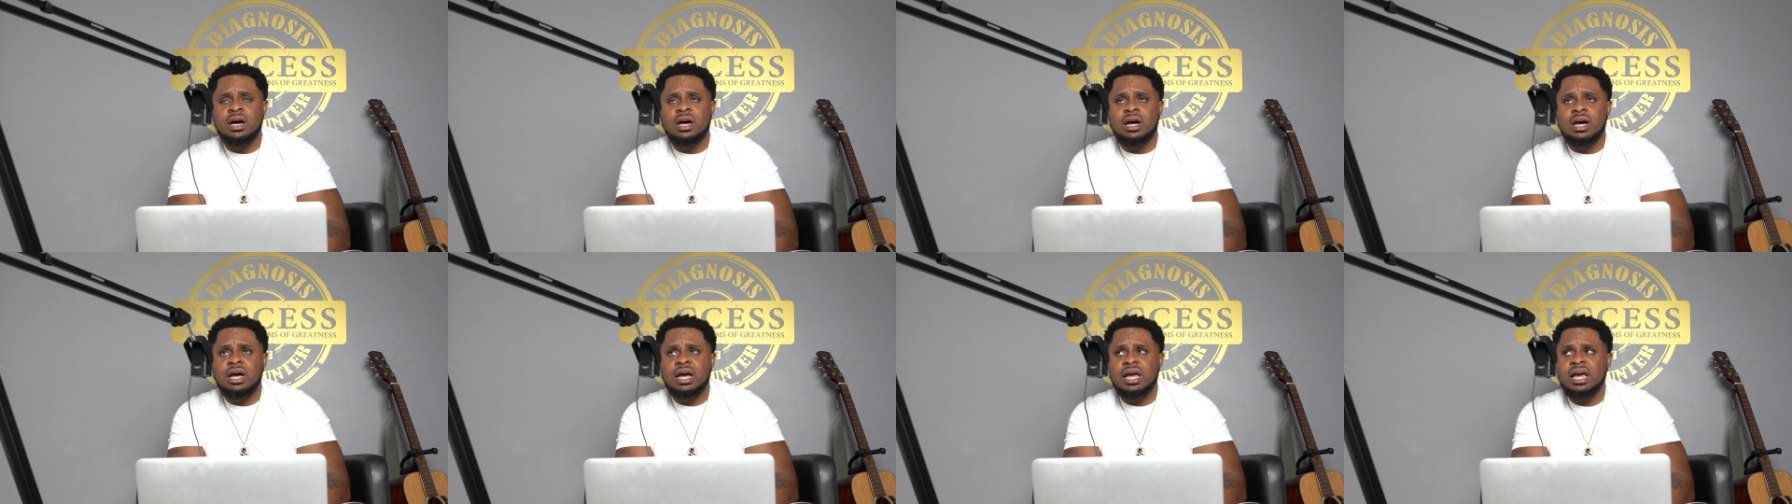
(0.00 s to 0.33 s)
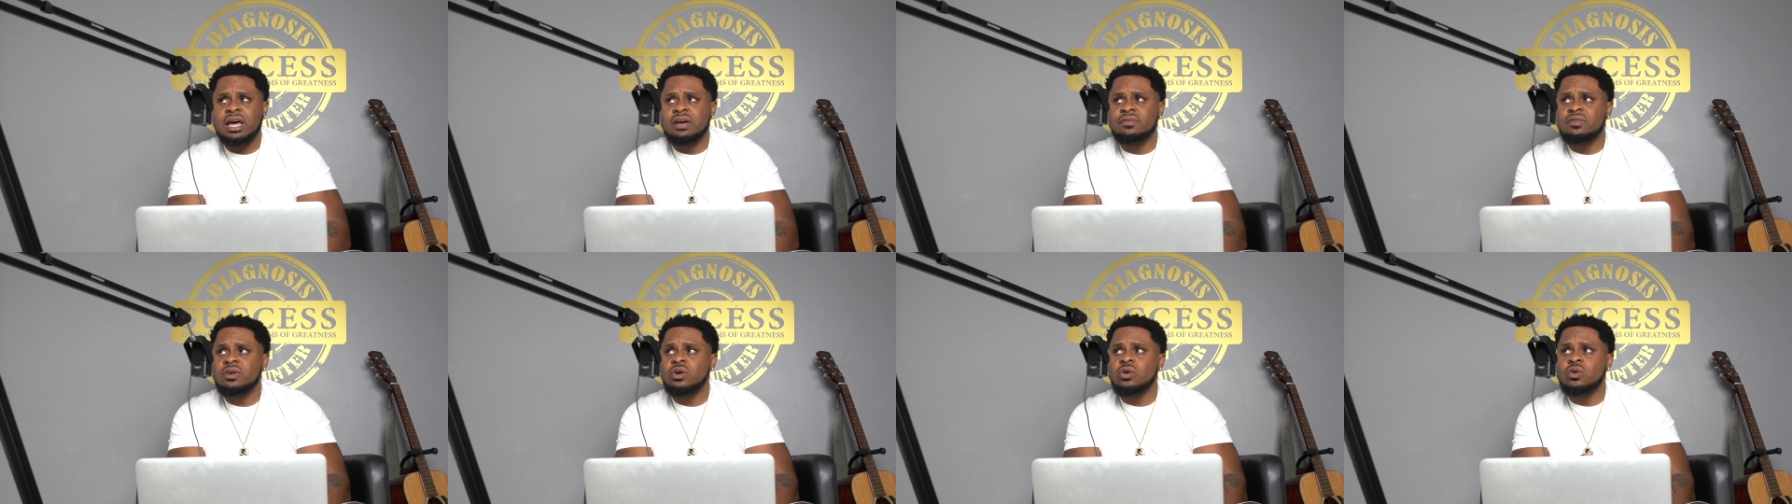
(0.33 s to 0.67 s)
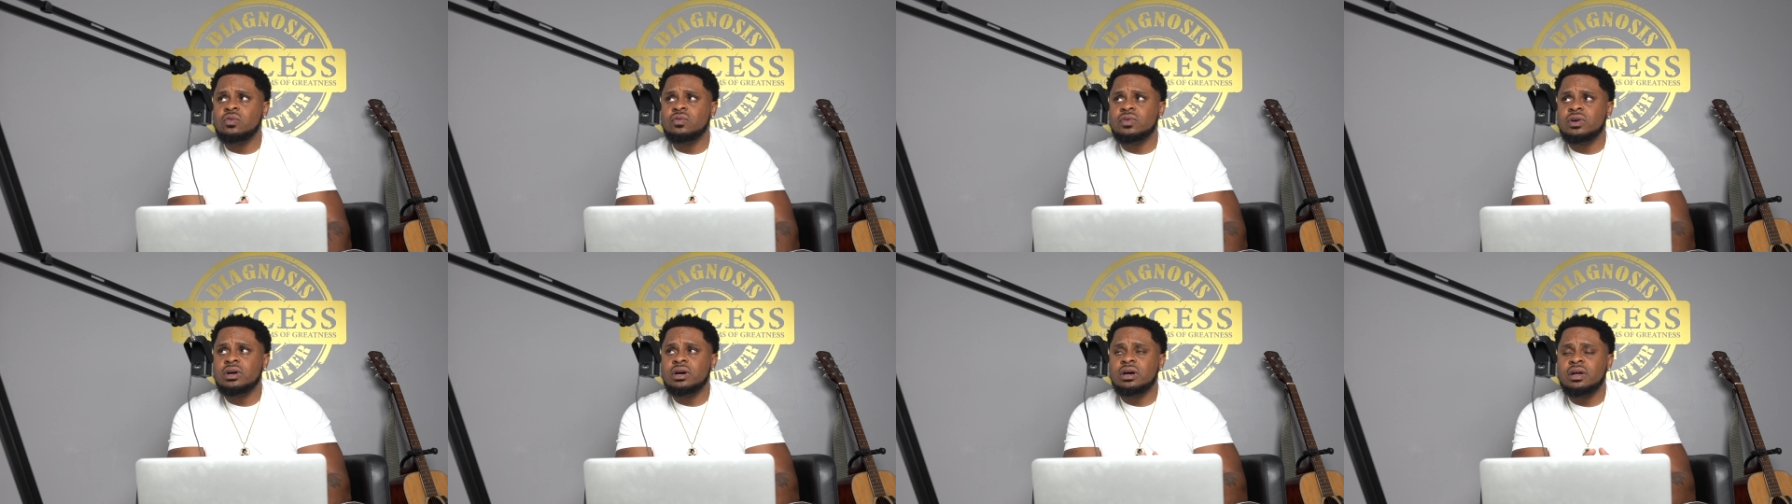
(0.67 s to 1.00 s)
I have
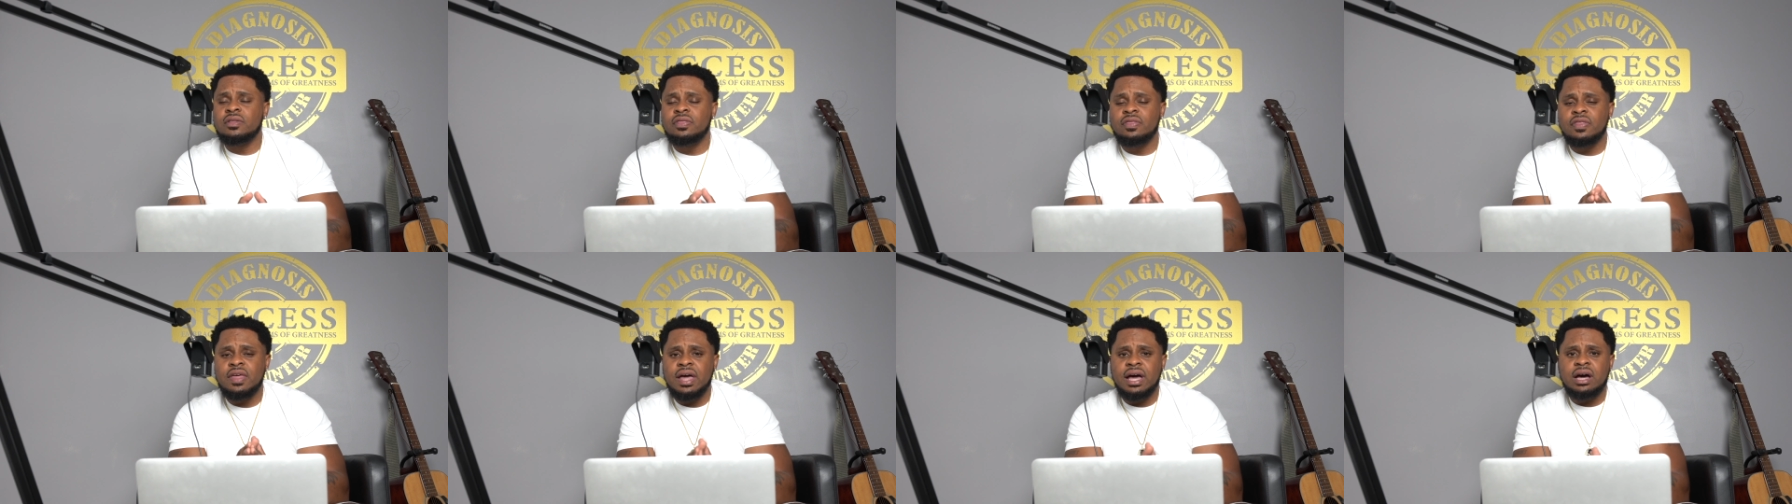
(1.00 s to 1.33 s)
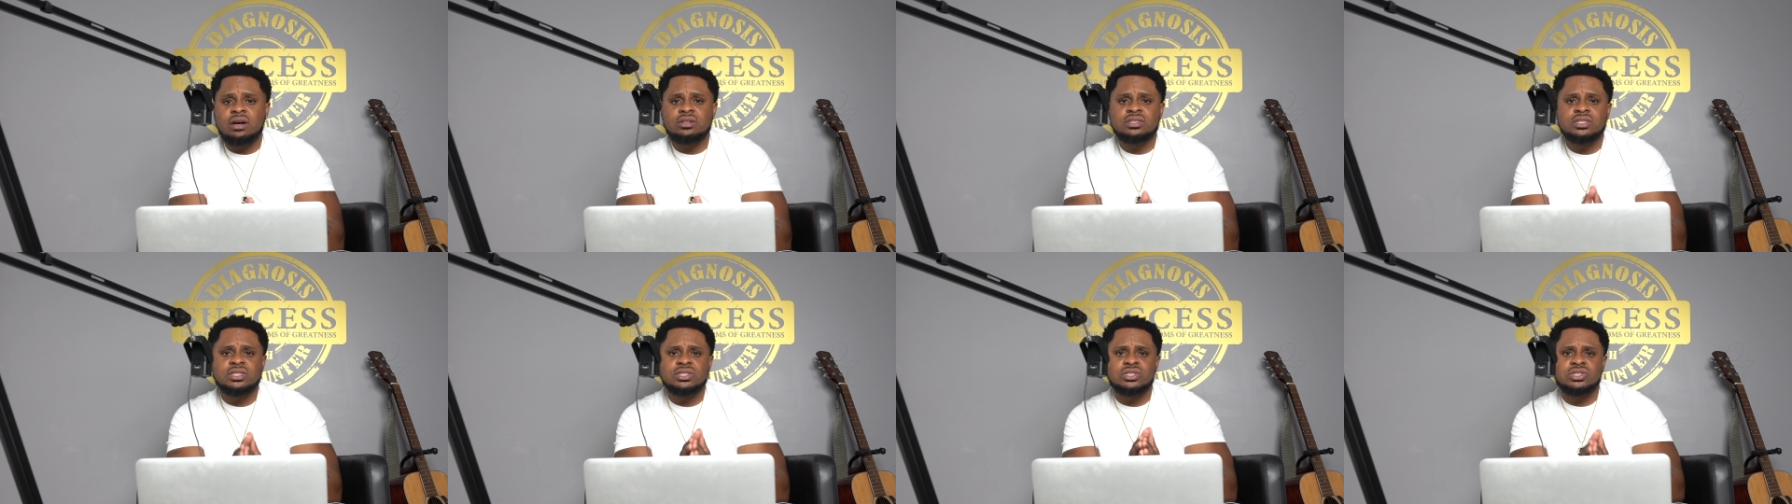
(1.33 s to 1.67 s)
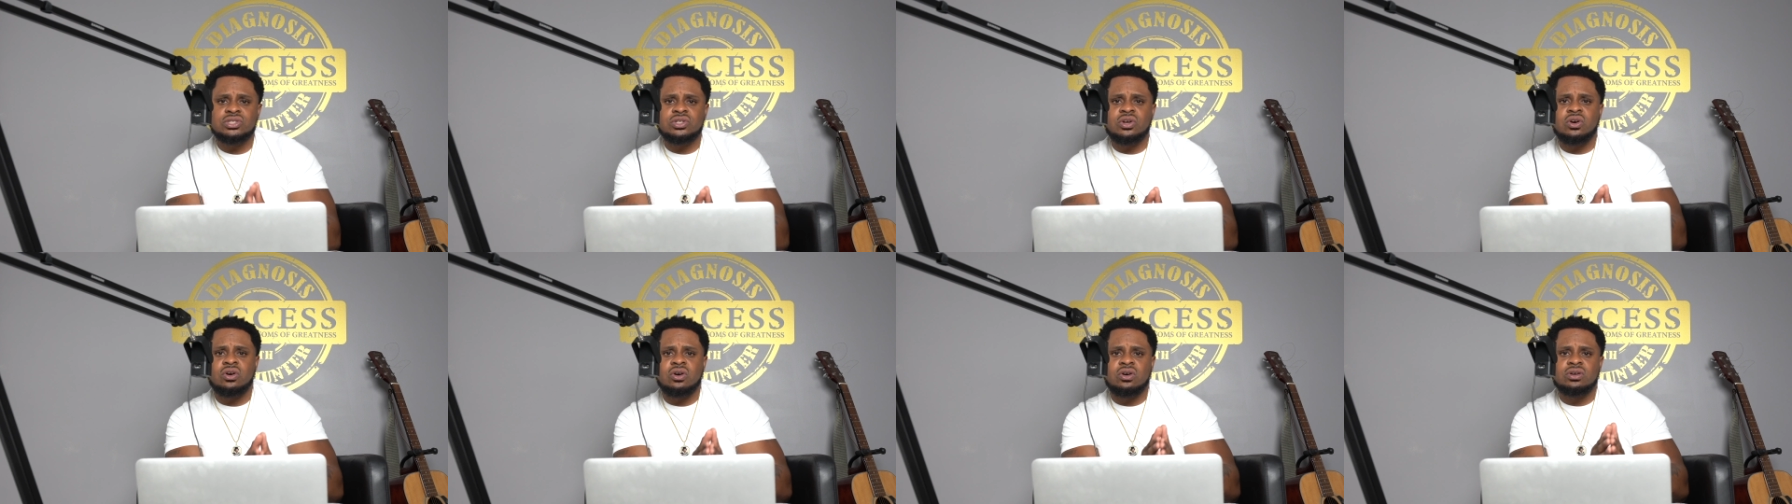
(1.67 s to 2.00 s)
over 1,000
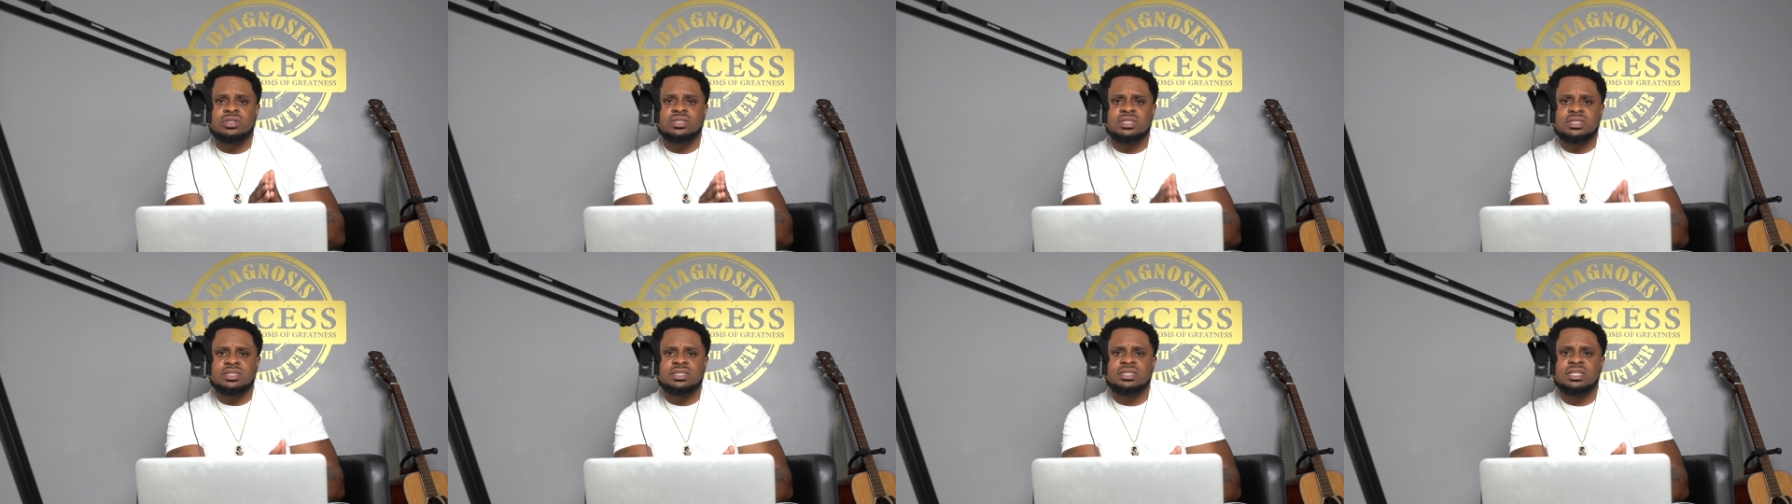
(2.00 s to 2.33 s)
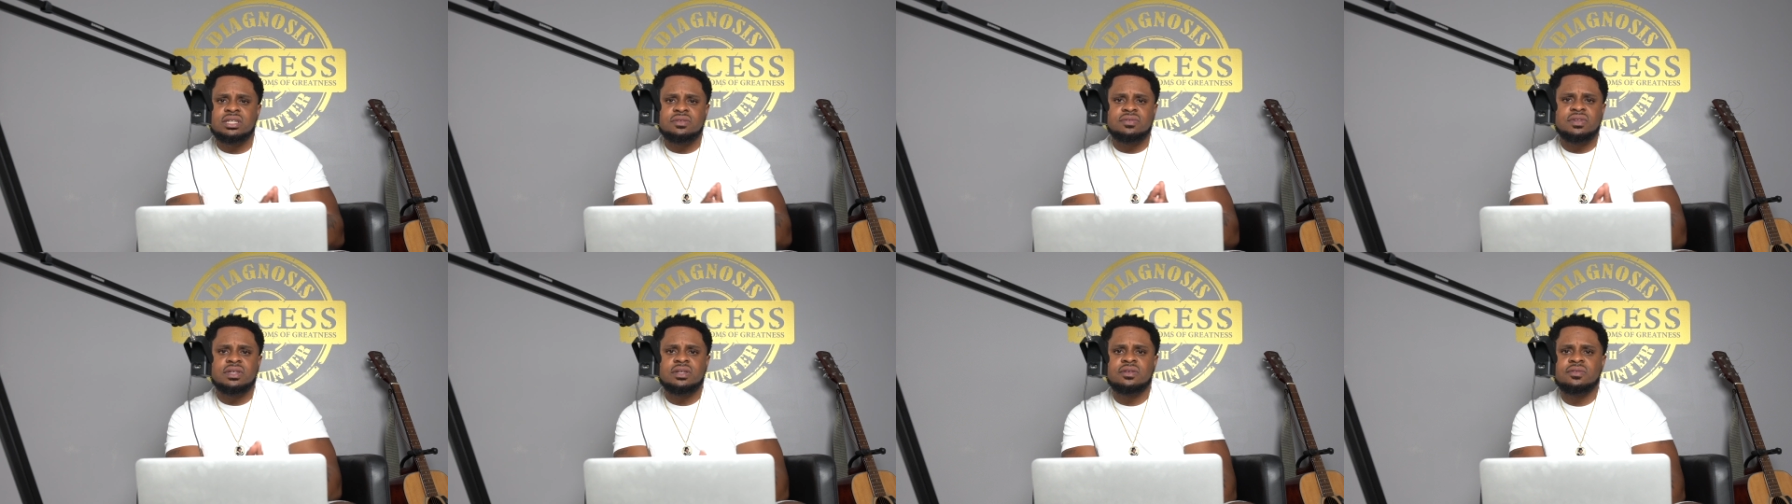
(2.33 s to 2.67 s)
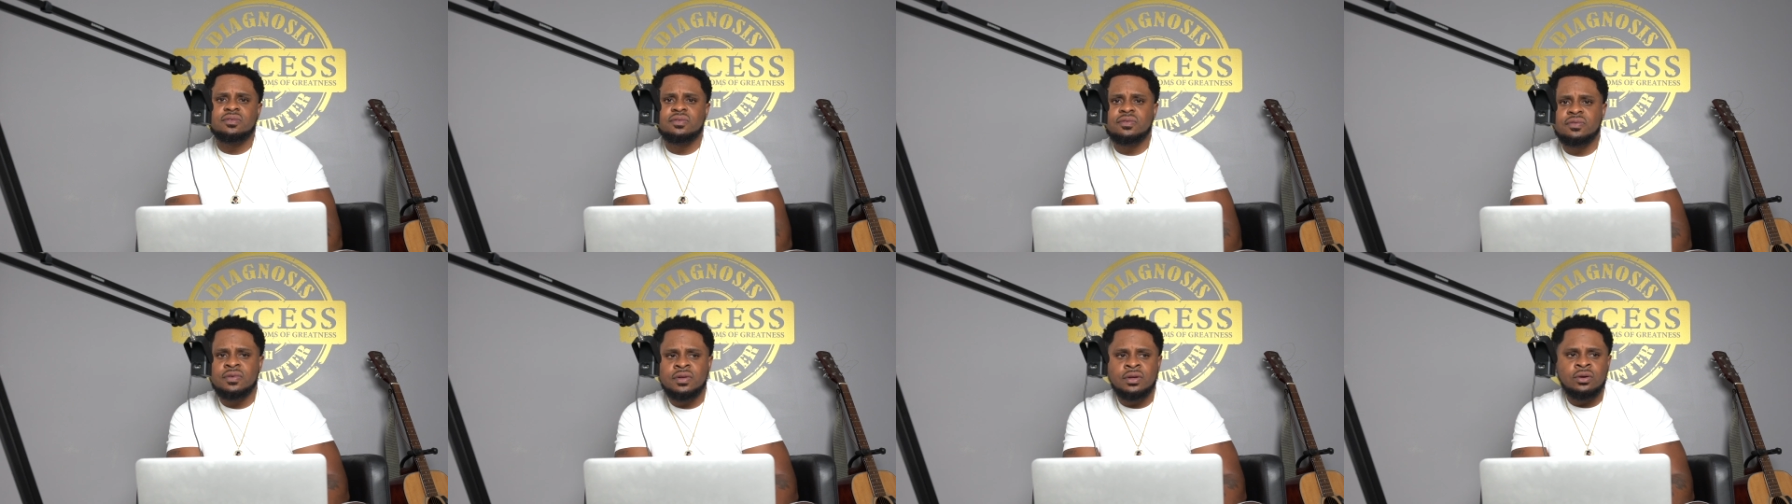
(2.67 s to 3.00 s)
songs in TV
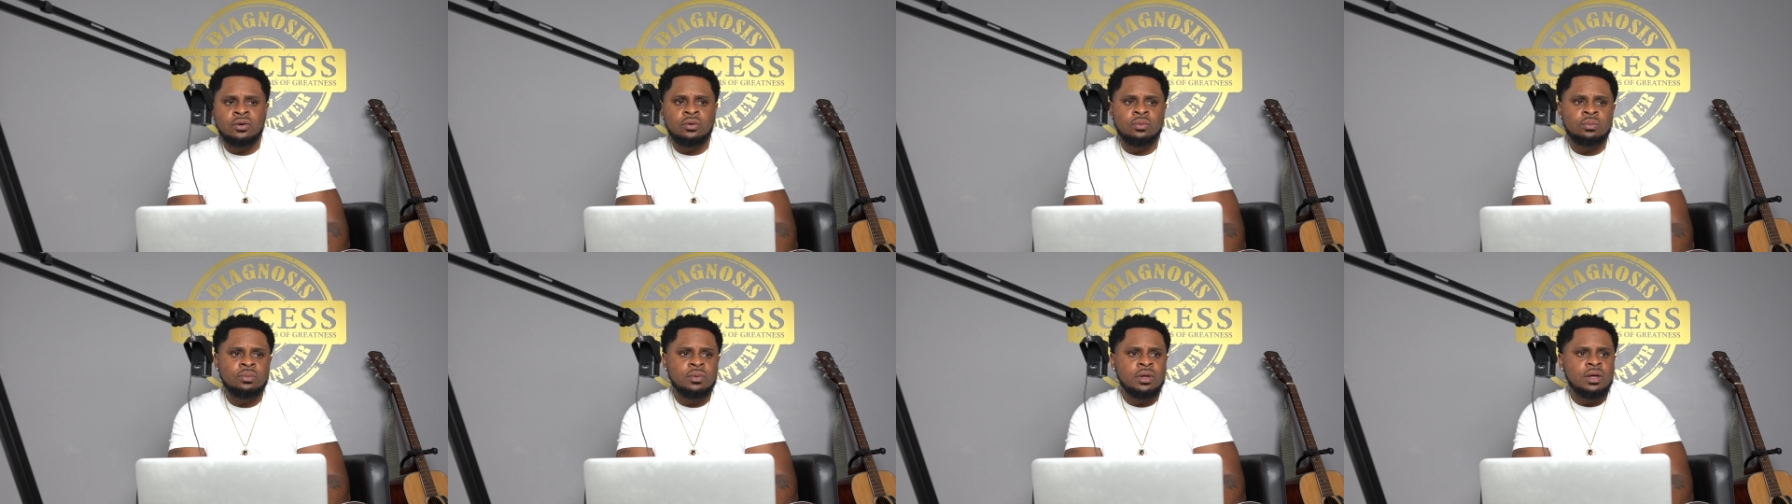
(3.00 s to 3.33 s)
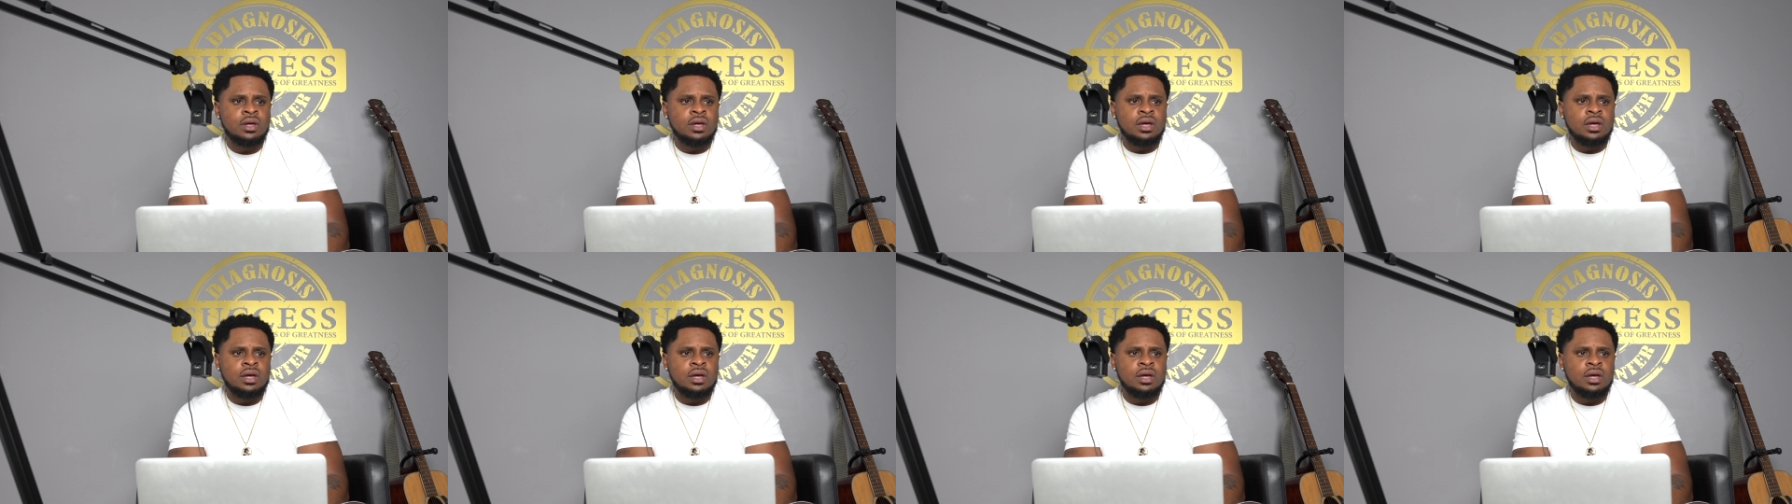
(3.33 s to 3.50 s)
and film.